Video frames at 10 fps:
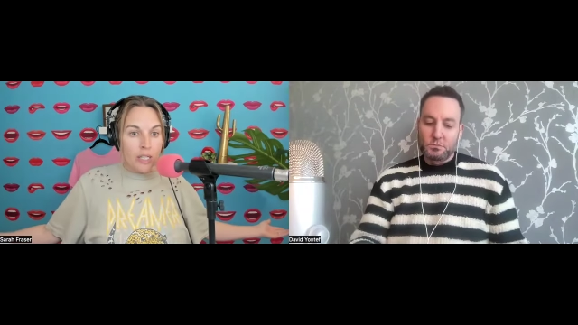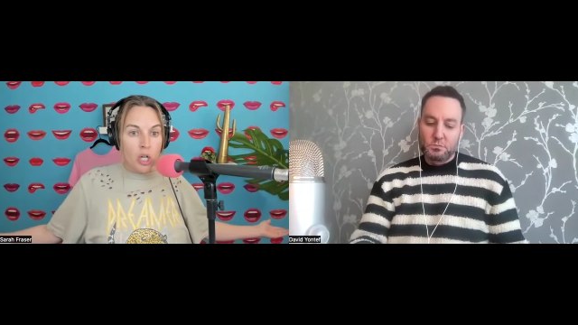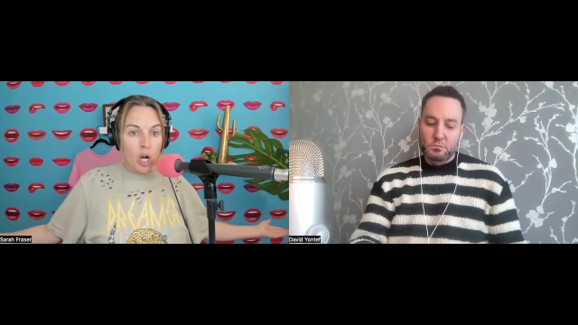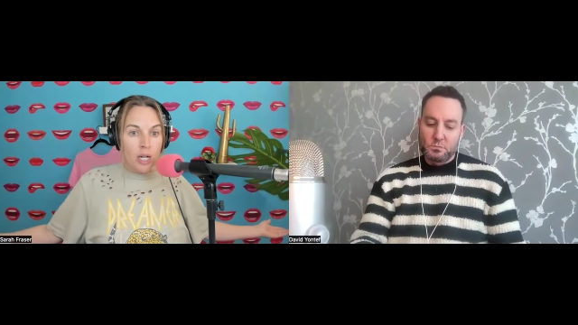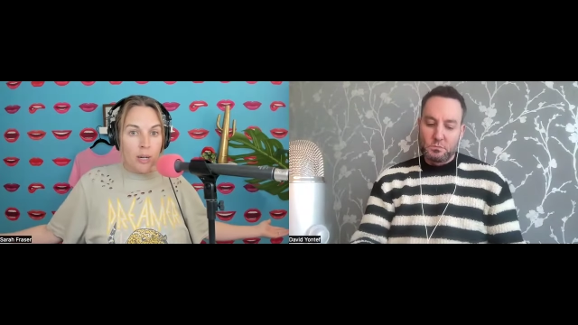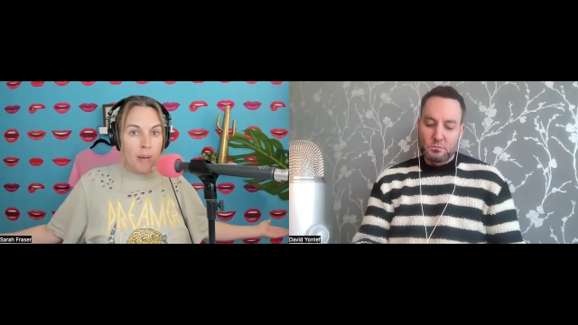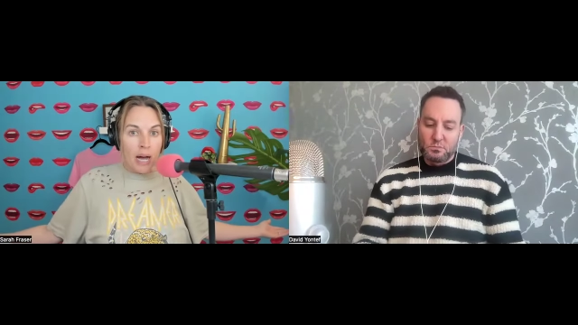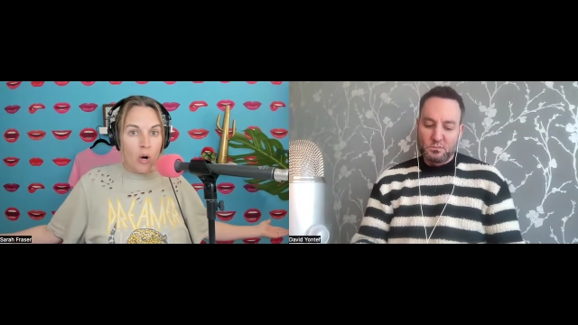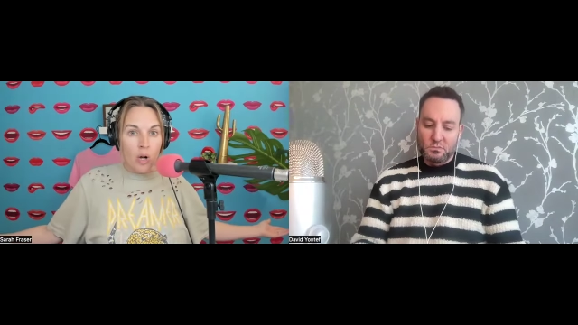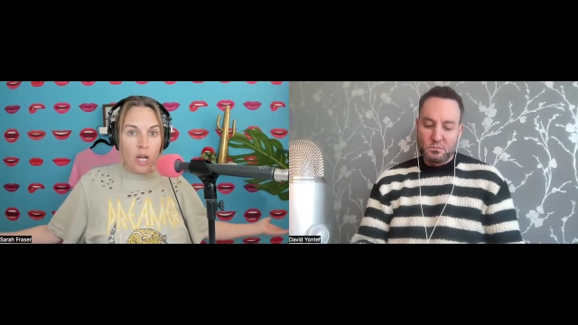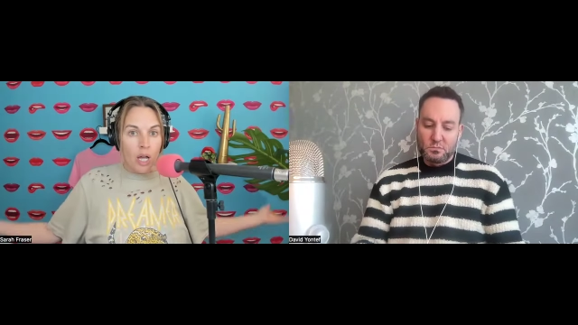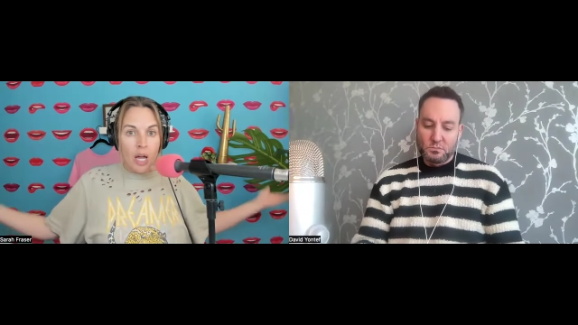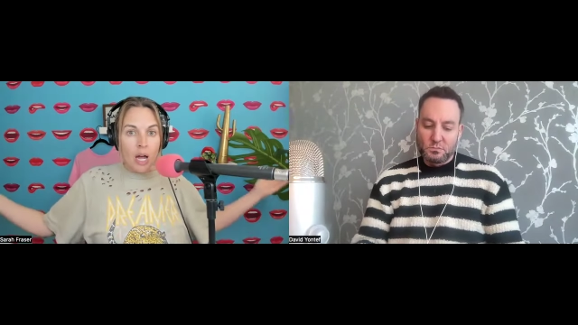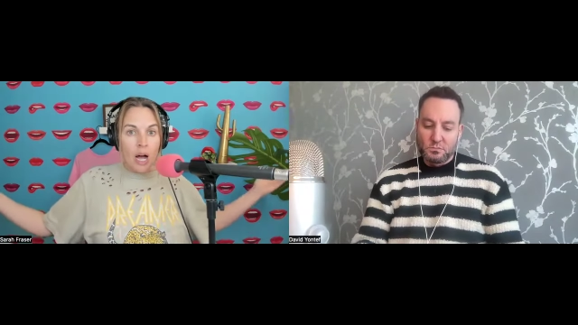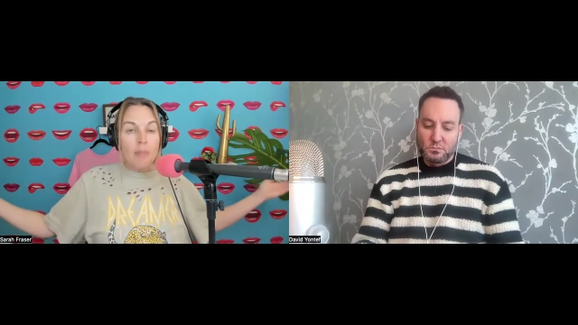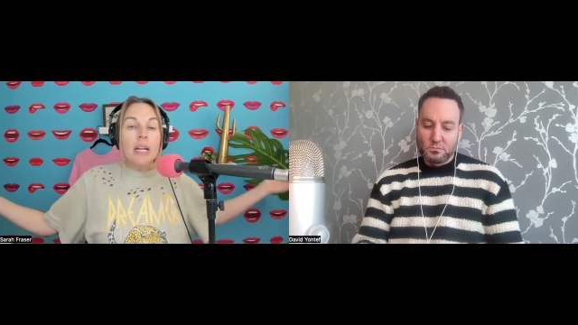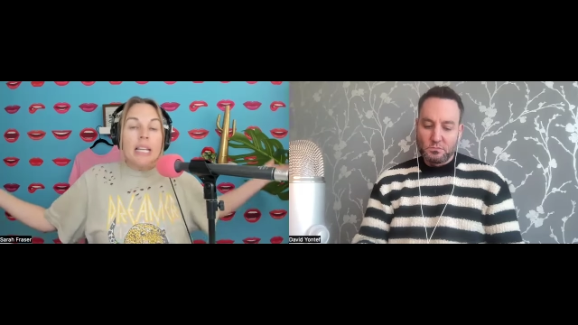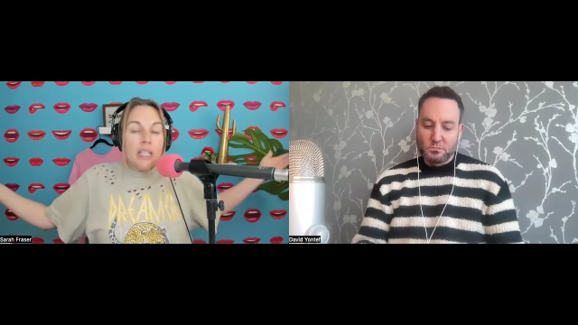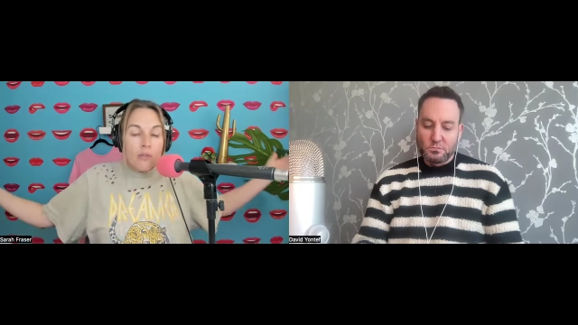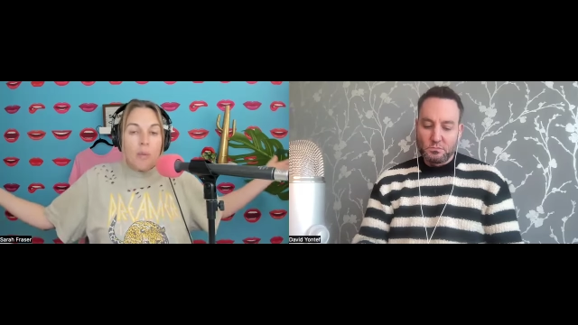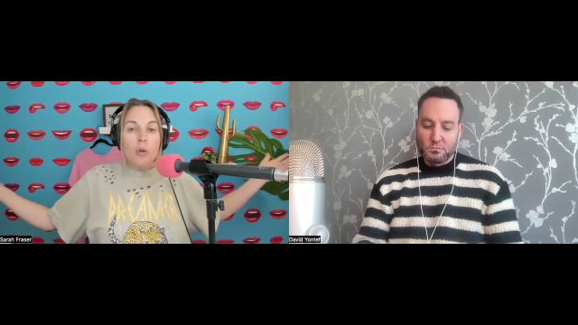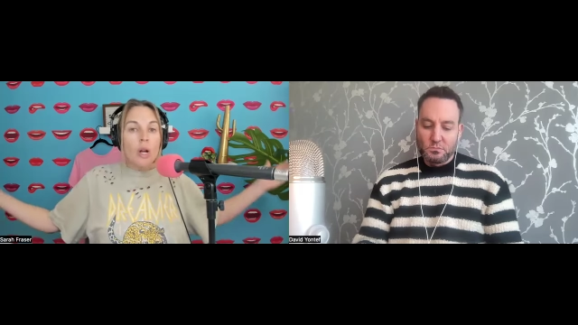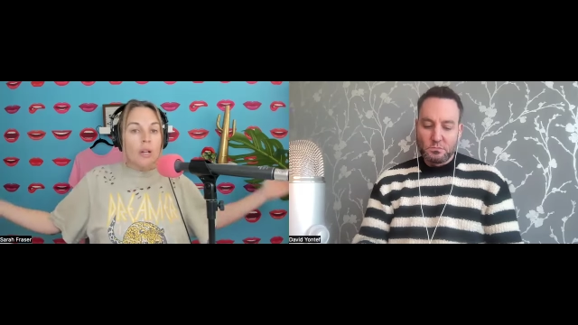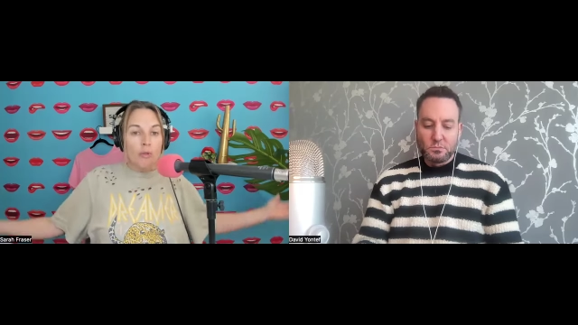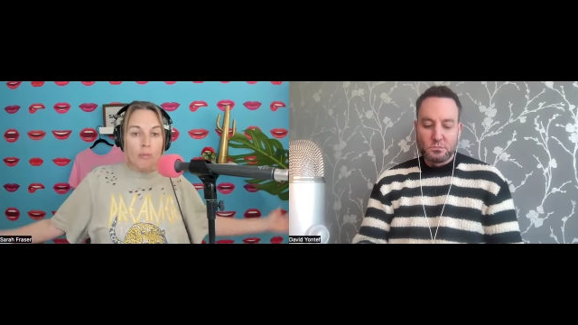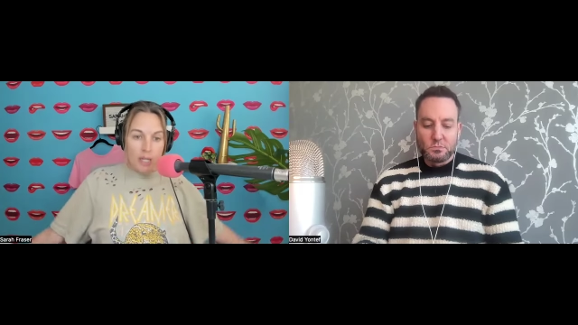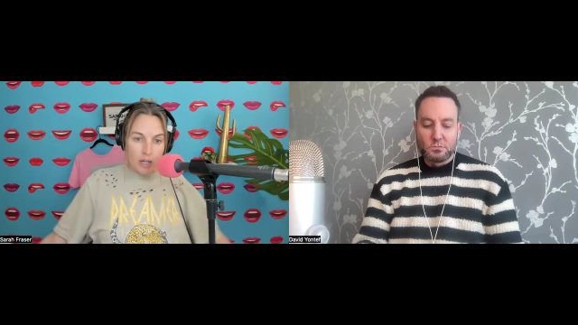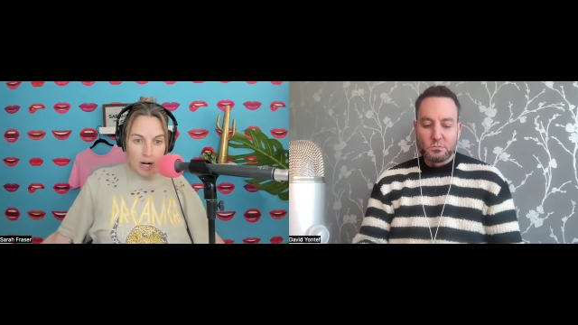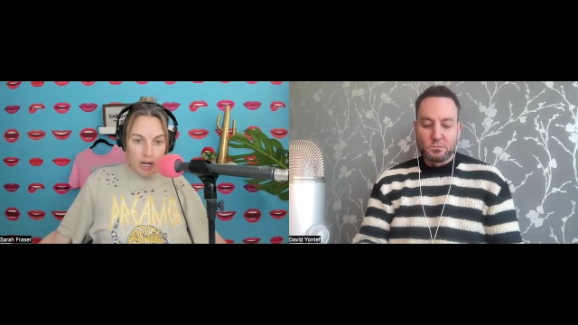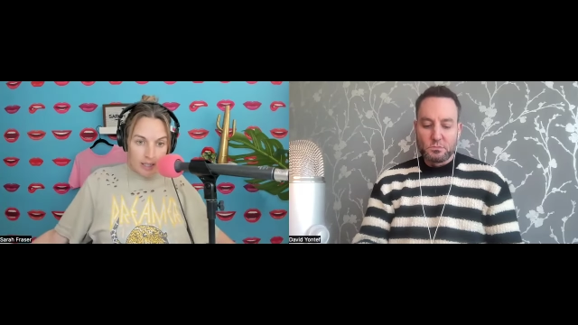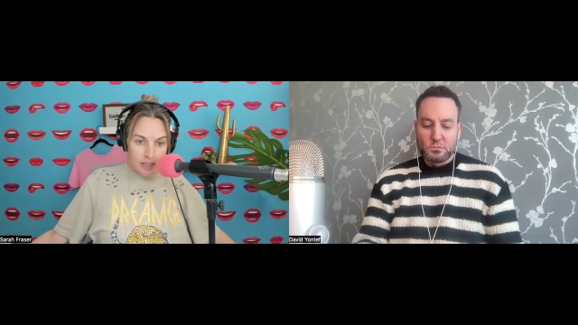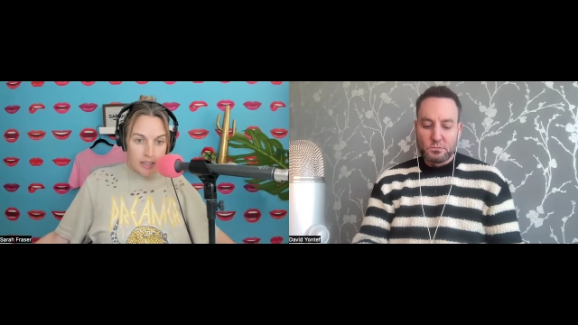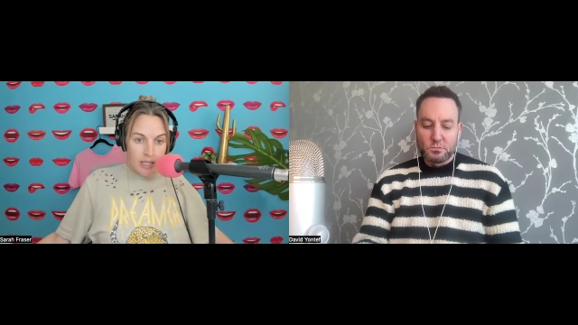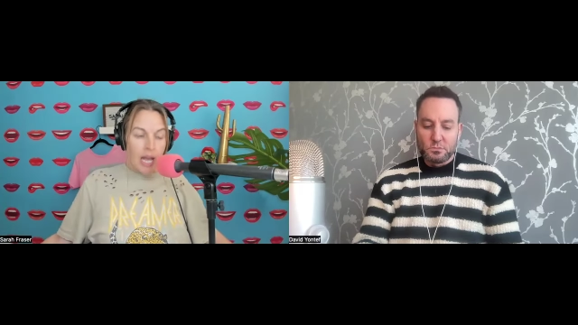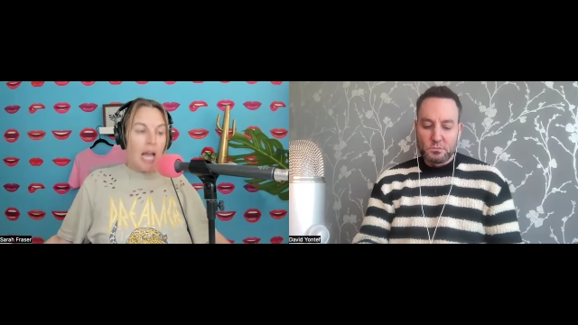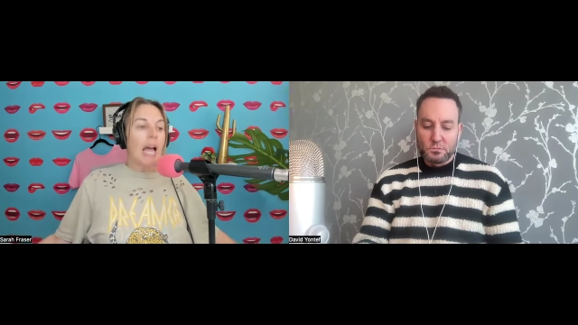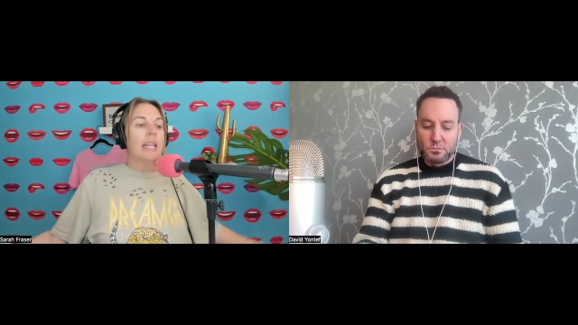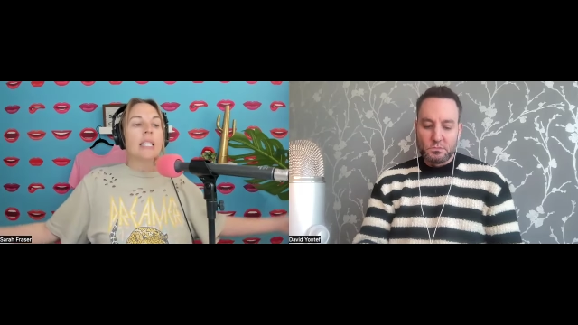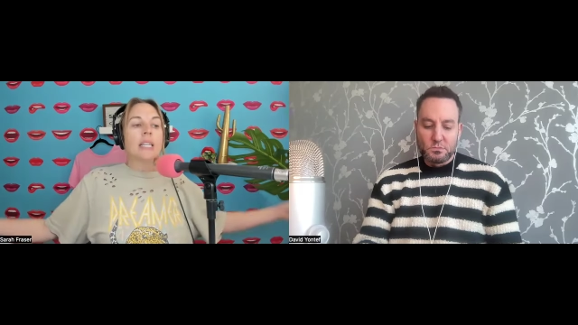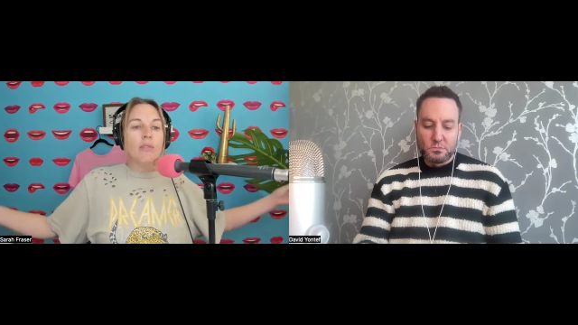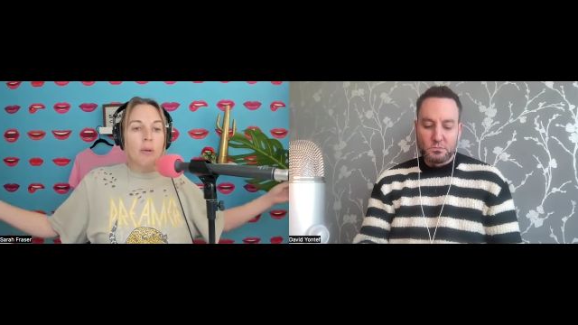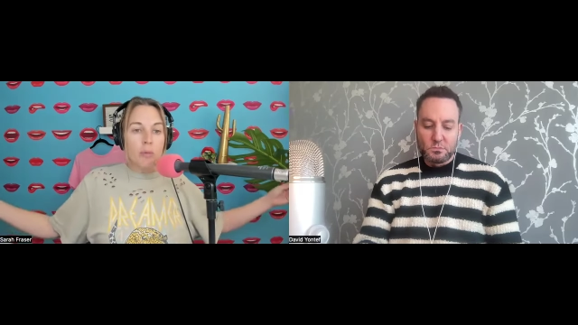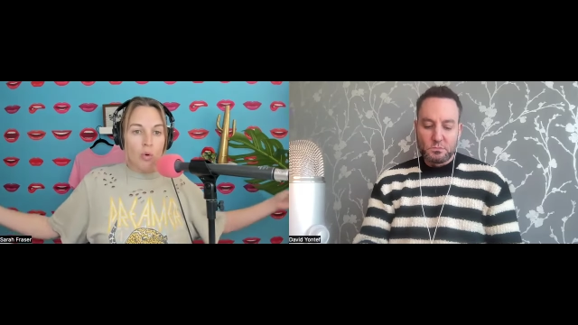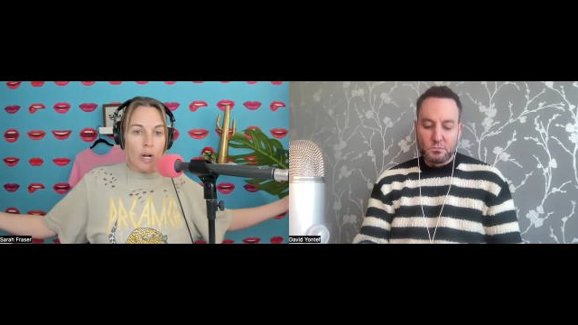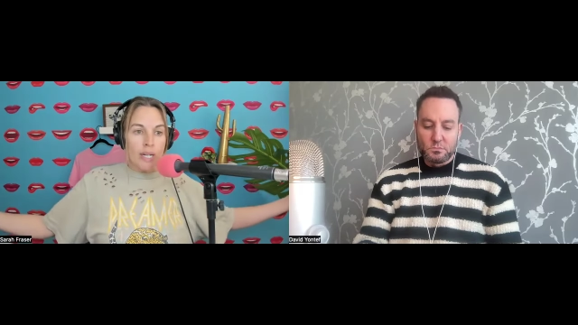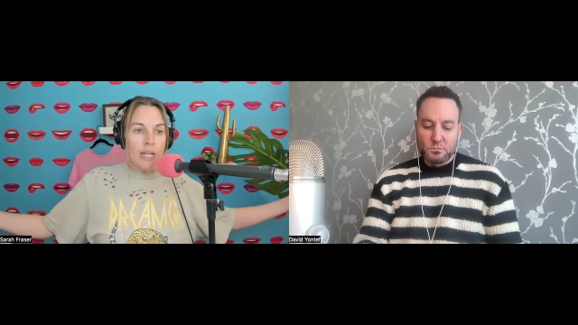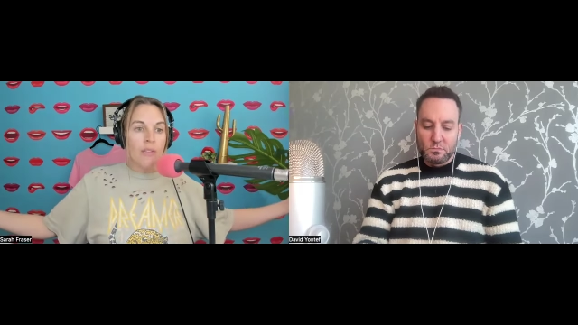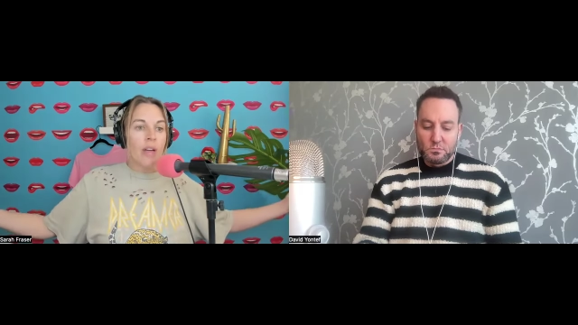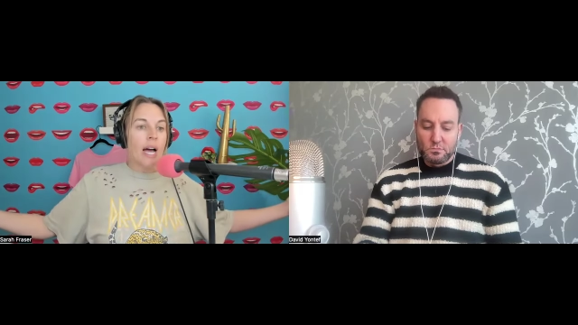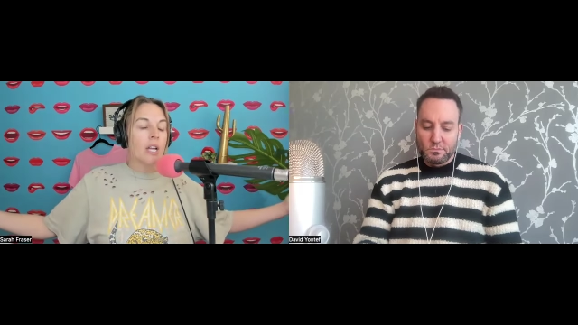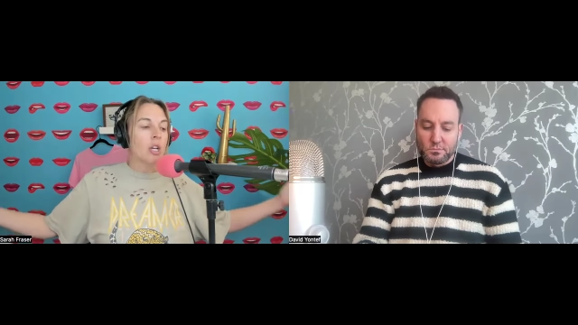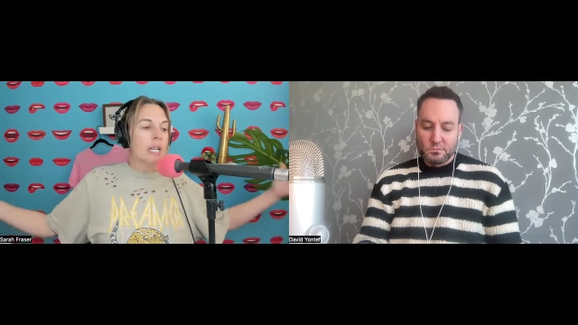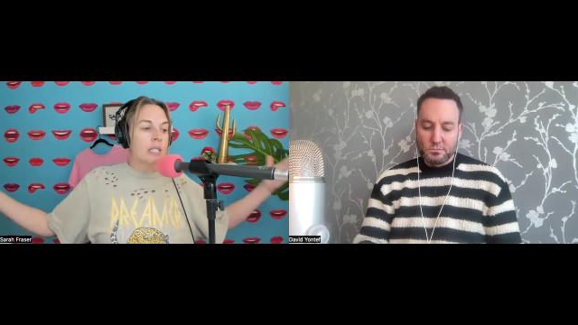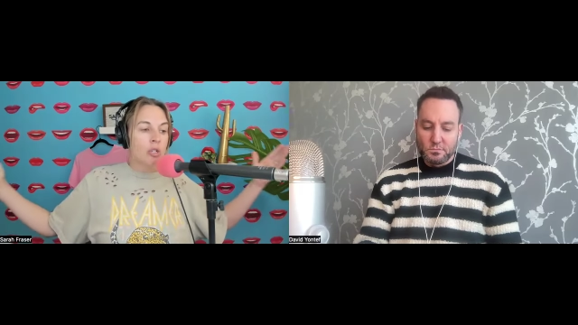Speaker 1: and talk about I mean, I give them credit for being honest and I give them credit that it,